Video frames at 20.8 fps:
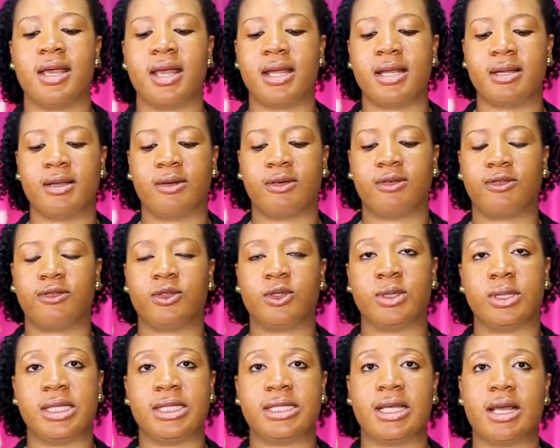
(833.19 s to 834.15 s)
end of
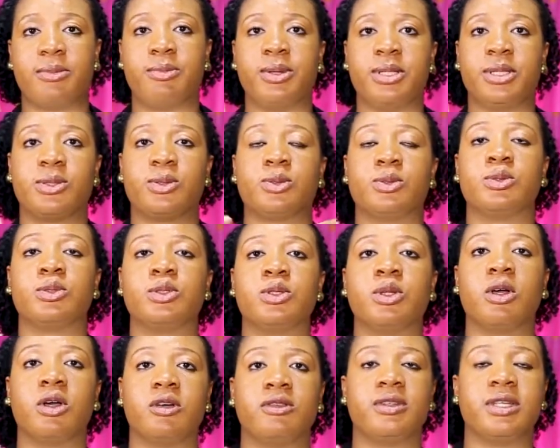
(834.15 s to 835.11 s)
today's episode
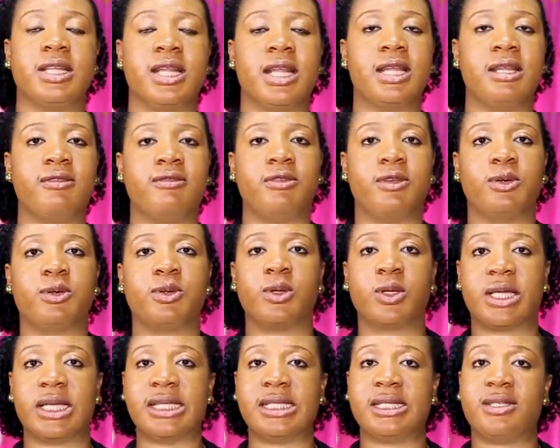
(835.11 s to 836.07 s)
of the Nelly'sVille
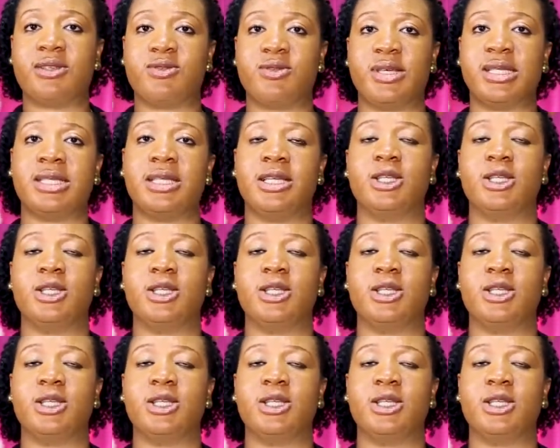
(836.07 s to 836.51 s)
cooking series.